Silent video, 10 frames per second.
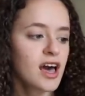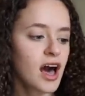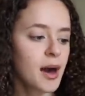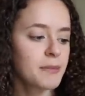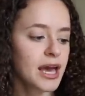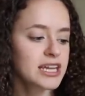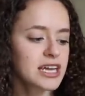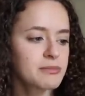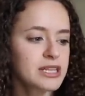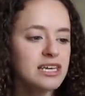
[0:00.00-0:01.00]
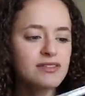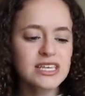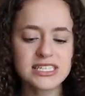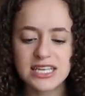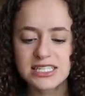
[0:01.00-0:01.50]
Um, and I believe
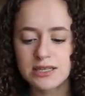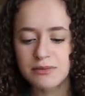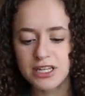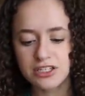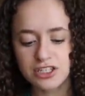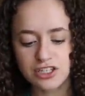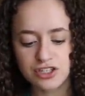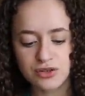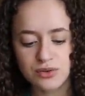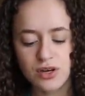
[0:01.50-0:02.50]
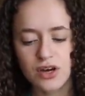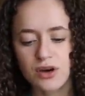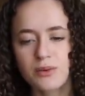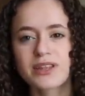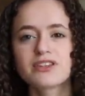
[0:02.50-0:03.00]
this has something to do
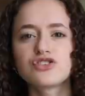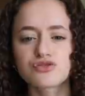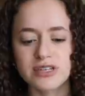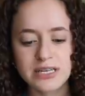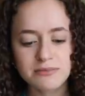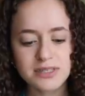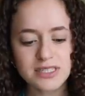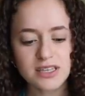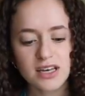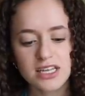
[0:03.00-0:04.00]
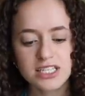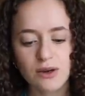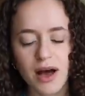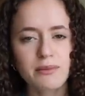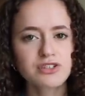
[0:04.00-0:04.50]
with dreams,
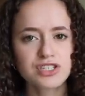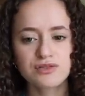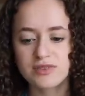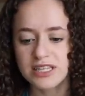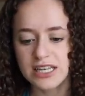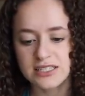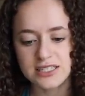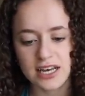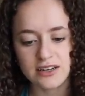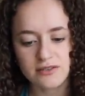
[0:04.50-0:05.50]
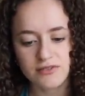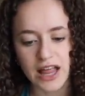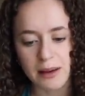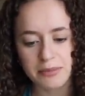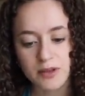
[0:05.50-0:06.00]
so I will just read the inside
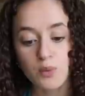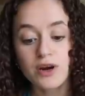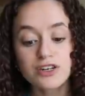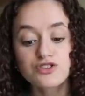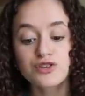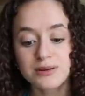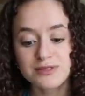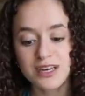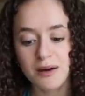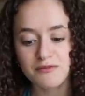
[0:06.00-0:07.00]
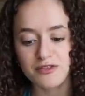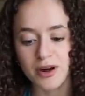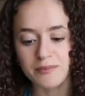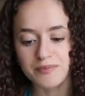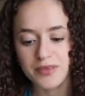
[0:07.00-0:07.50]
flap. Where do dreams come
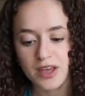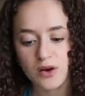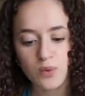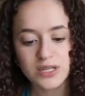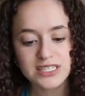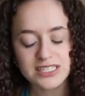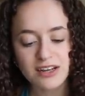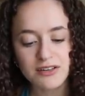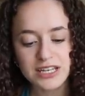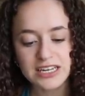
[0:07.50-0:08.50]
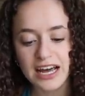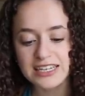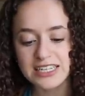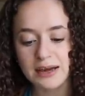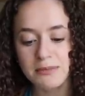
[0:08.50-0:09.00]
from? What stealthy
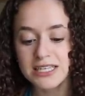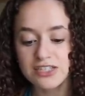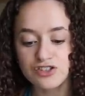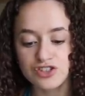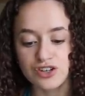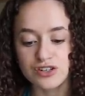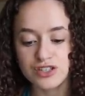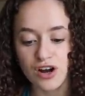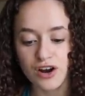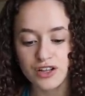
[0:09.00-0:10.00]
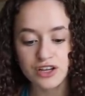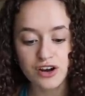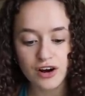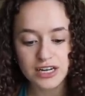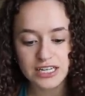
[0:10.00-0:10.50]
nighttime messengers are the
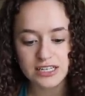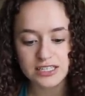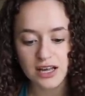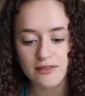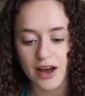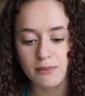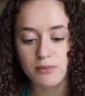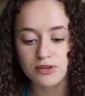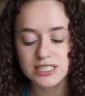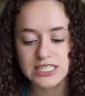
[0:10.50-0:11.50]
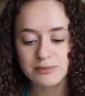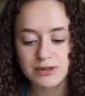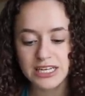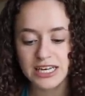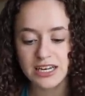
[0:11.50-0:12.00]
guardians of our most
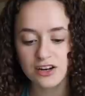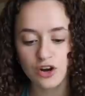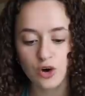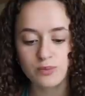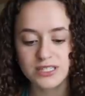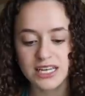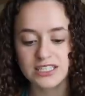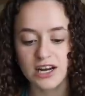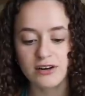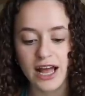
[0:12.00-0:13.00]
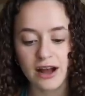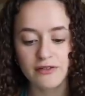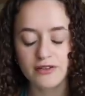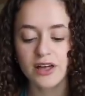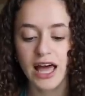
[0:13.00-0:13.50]
deeply hidden hopes and our
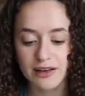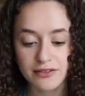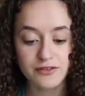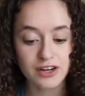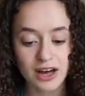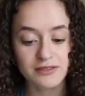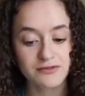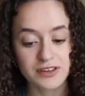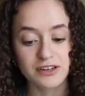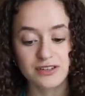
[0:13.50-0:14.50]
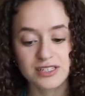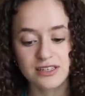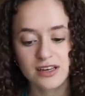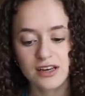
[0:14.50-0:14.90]
half-forgotten half fears?